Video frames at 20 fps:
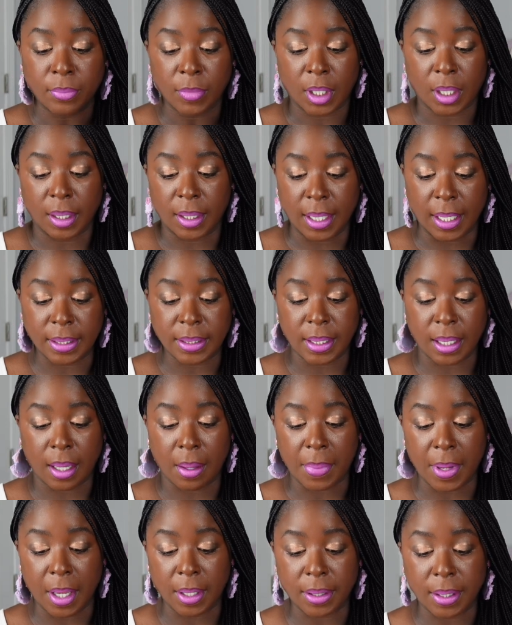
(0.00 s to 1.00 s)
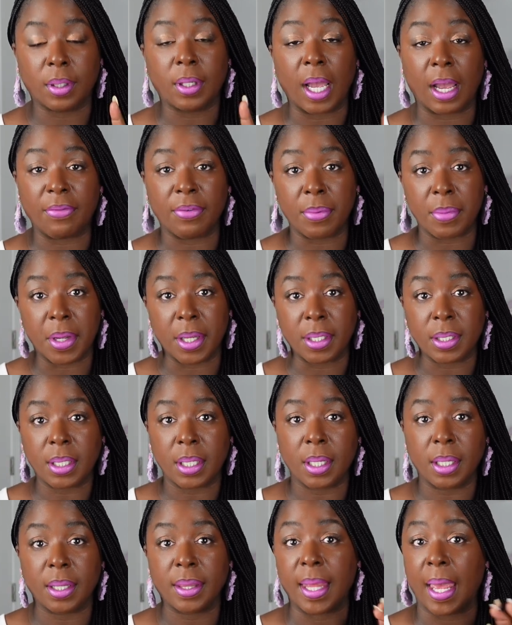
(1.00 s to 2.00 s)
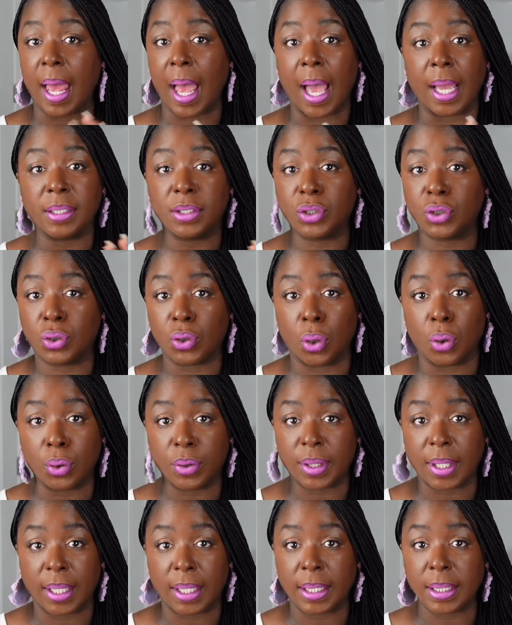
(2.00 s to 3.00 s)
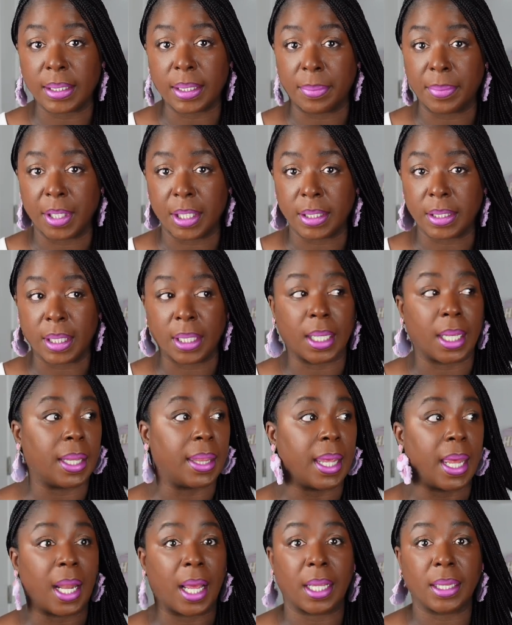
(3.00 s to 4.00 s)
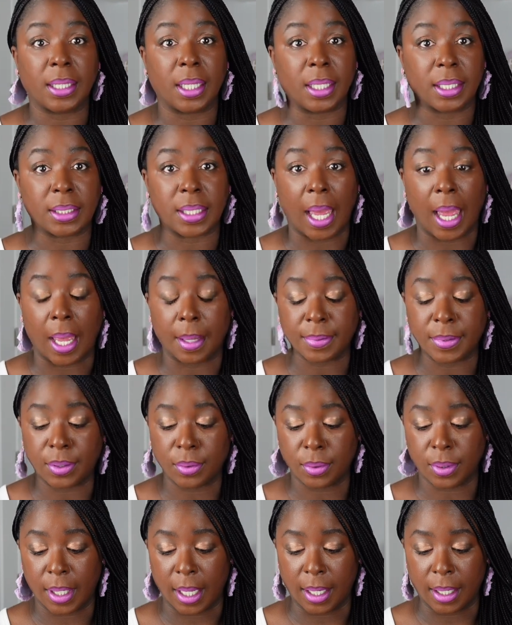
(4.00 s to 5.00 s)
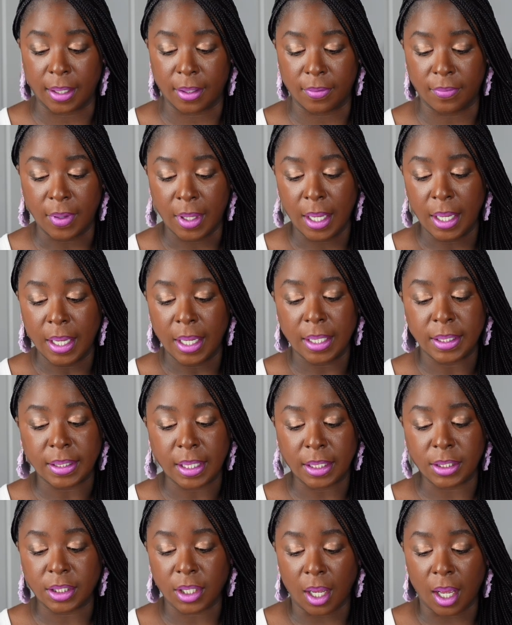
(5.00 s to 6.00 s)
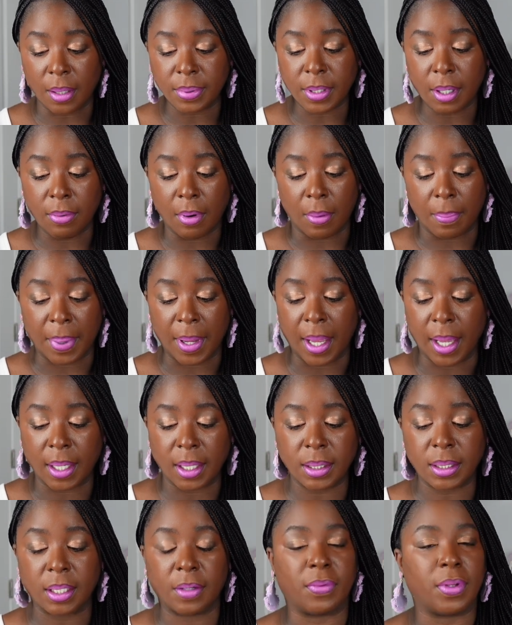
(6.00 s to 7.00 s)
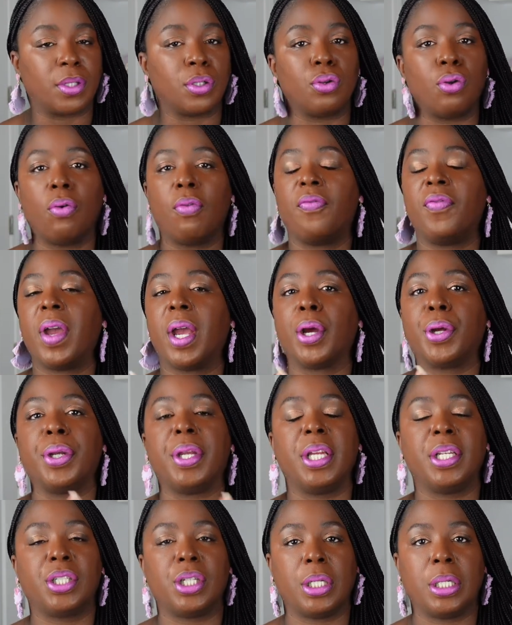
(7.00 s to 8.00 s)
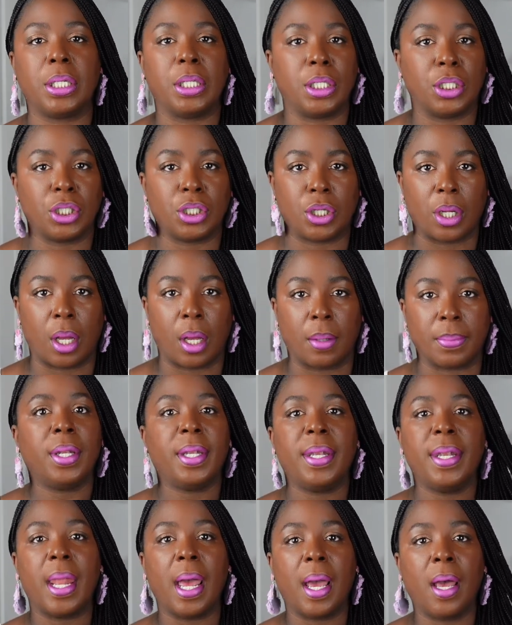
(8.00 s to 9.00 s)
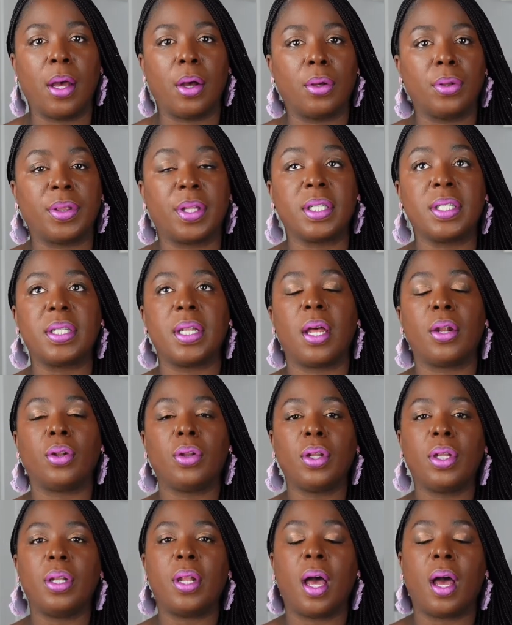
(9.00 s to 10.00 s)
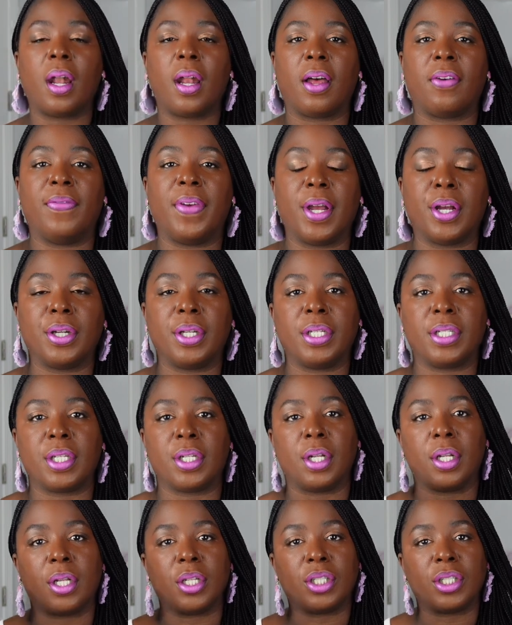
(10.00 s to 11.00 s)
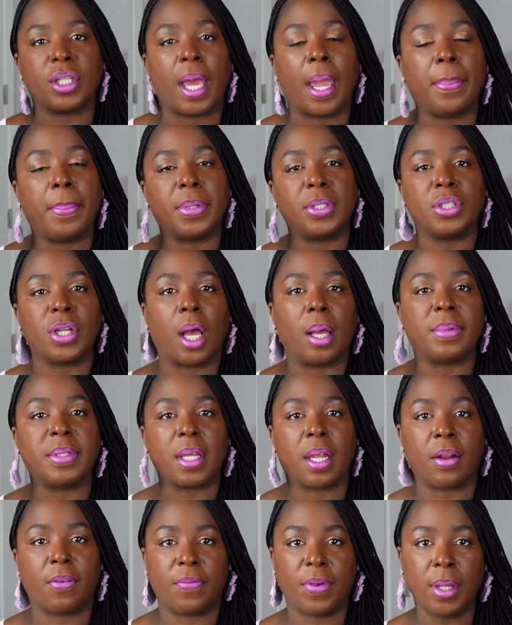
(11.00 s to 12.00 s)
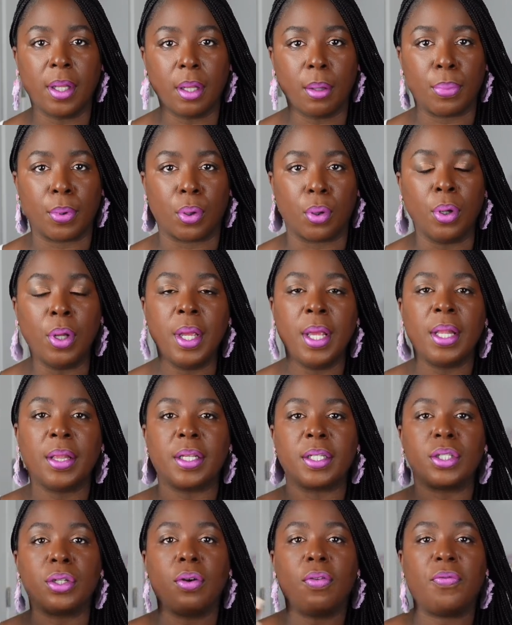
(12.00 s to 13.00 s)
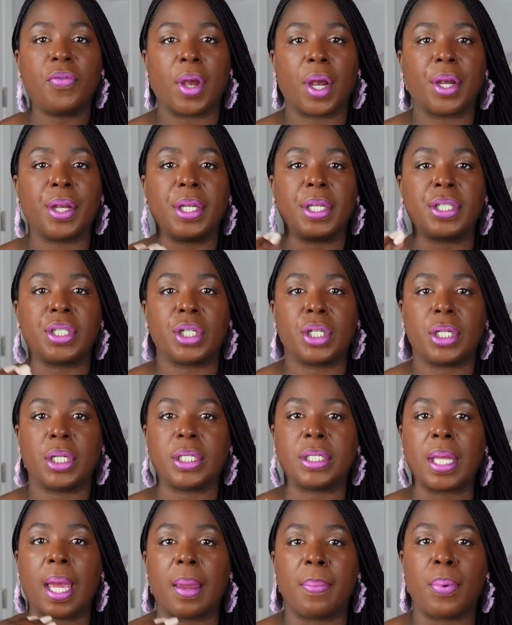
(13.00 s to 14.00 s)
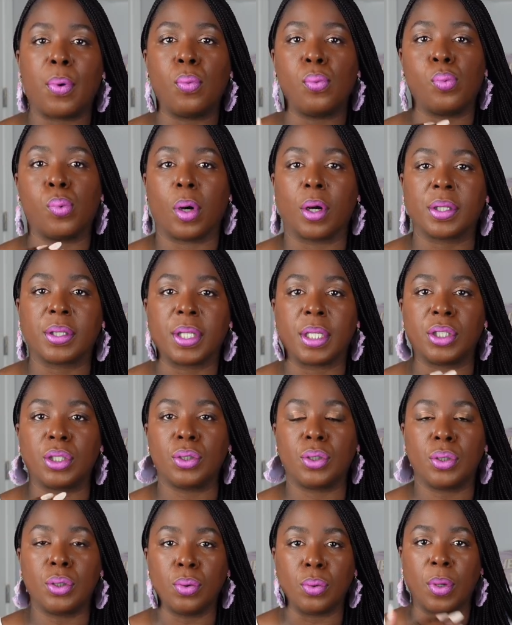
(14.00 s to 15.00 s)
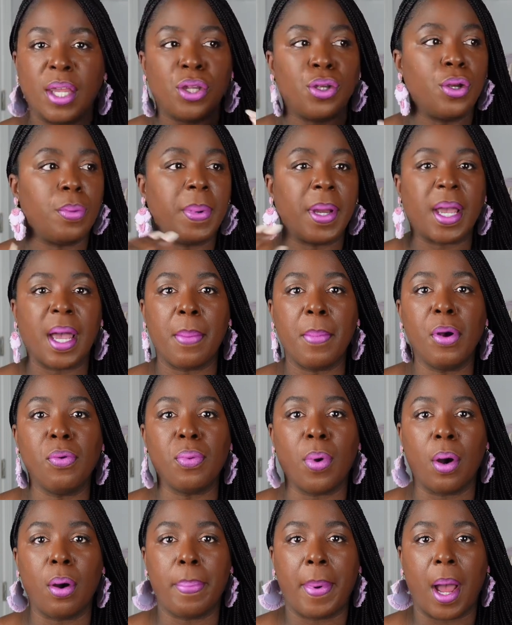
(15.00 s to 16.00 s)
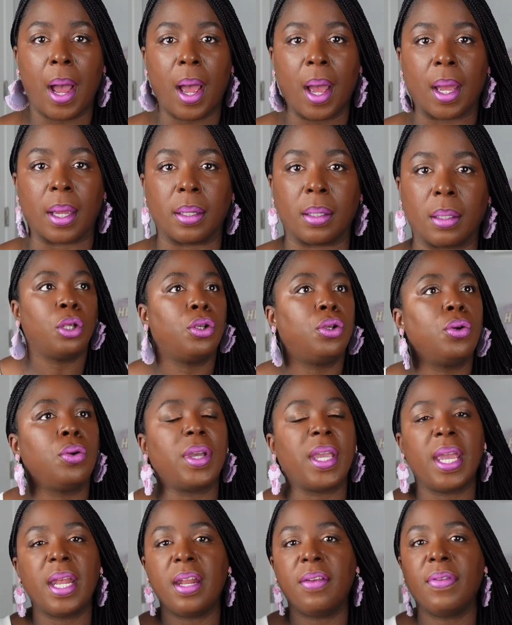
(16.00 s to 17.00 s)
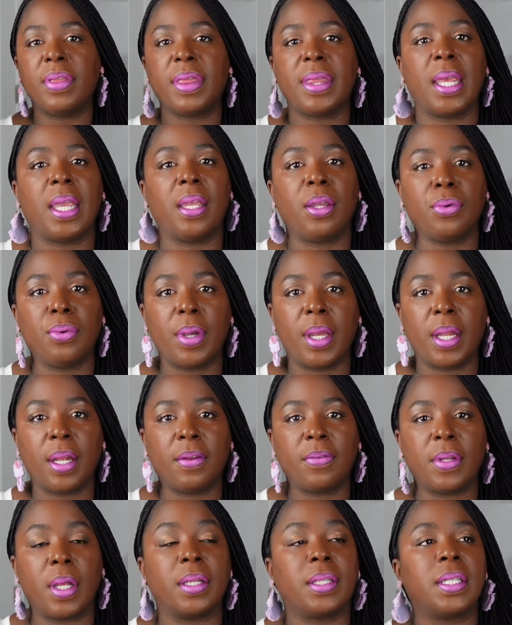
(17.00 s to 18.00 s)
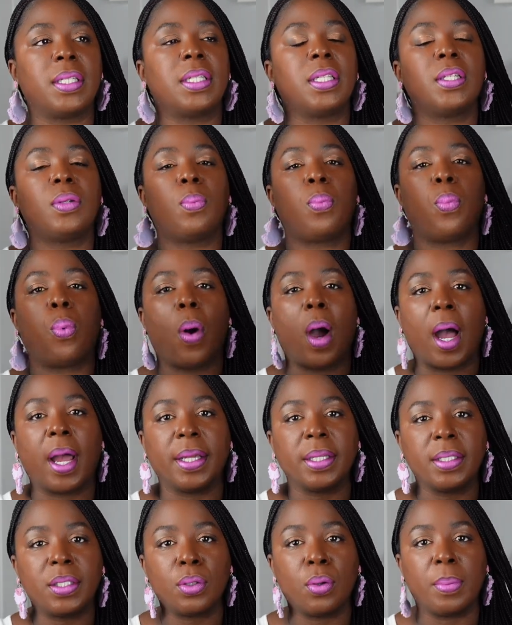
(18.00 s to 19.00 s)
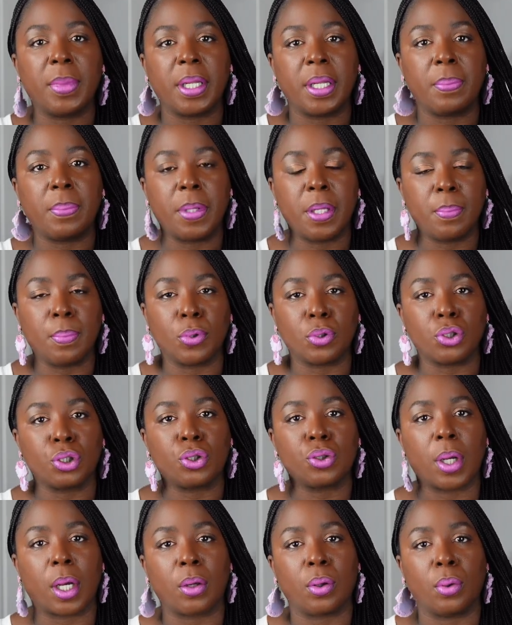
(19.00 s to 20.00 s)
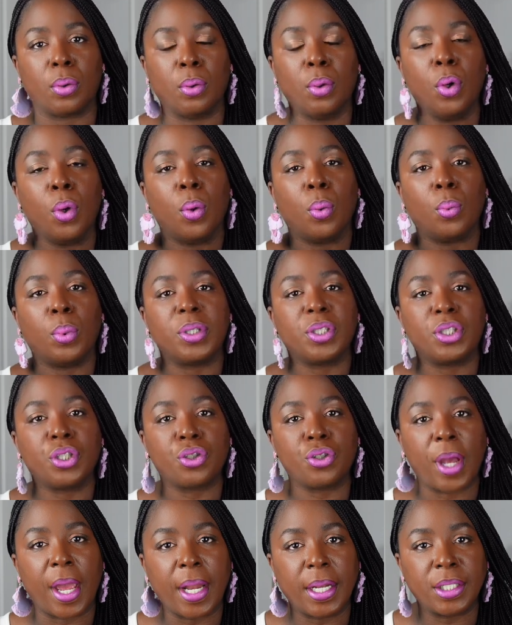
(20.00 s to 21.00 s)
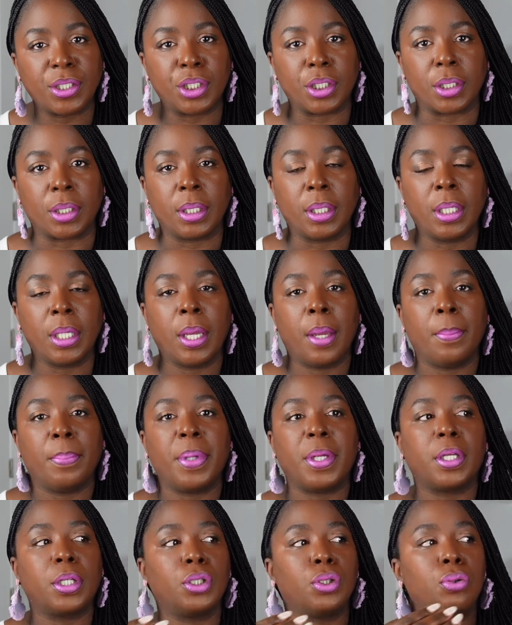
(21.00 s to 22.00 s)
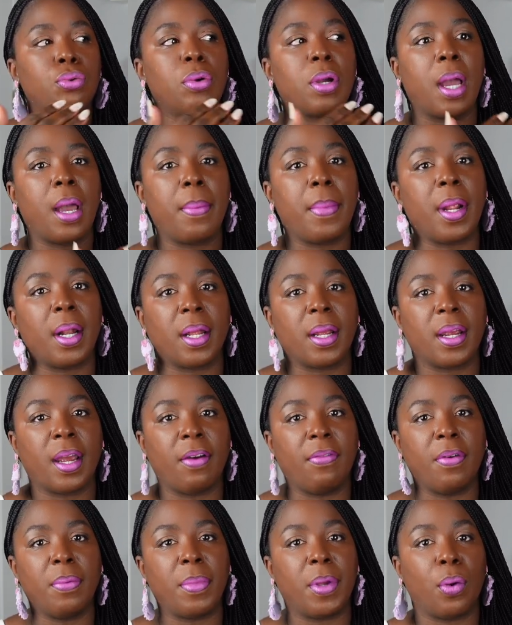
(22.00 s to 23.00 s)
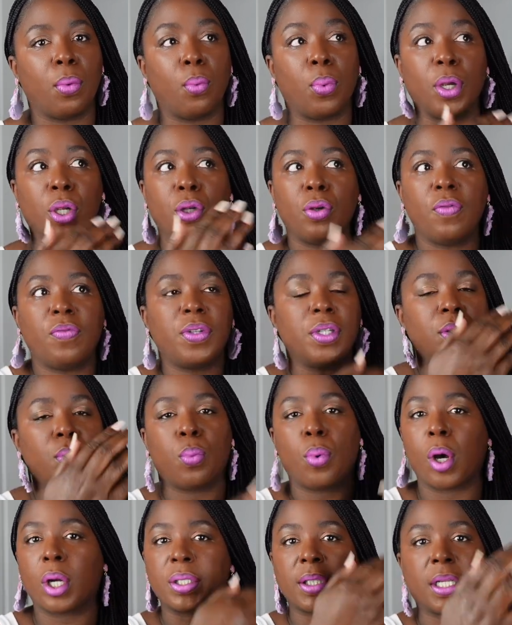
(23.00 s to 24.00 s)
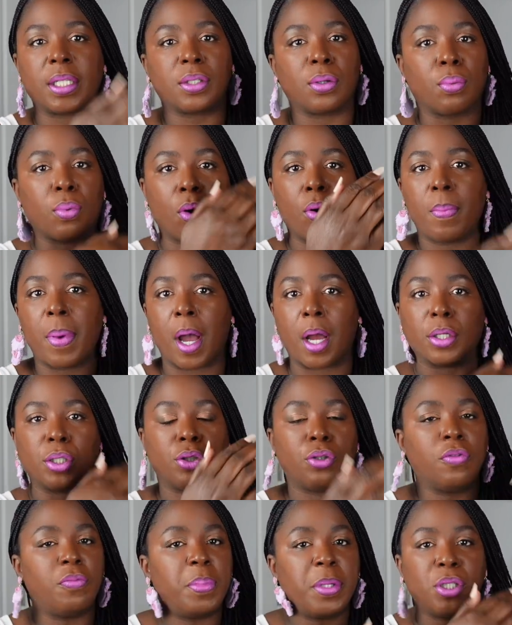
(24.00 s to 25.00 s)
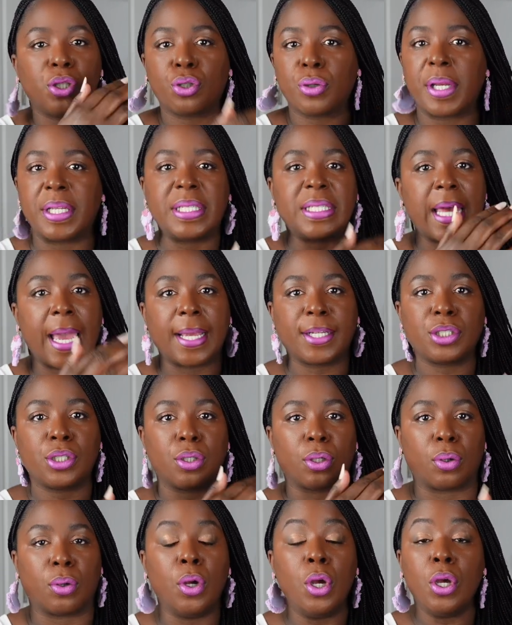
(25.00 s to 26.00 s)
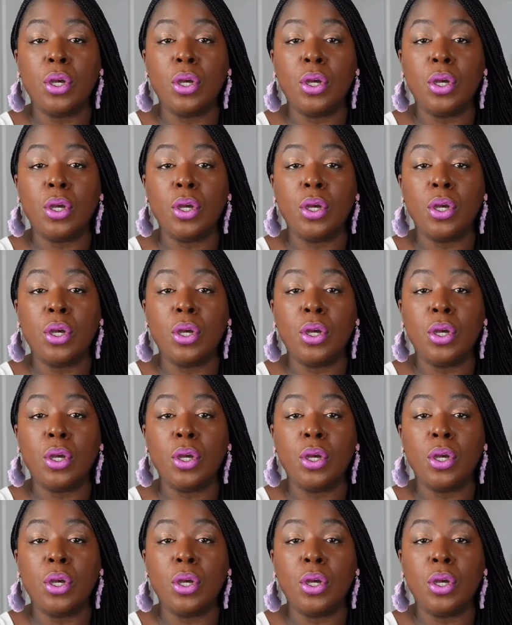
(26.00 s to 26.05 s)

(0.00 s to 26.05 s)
The next thing about government that I don't think is amazing and that I think is an absolute negative is that jobs are repetitive. There's no variation in these jobs. Now, there's not only not a variation in the type of jobs that are available, there's no variation in the type of work that you do. You become a robot. You can't even think creative. This is why so many people struggle with strategy, because you come out of government where you've just worked as a robot. You've been transactional.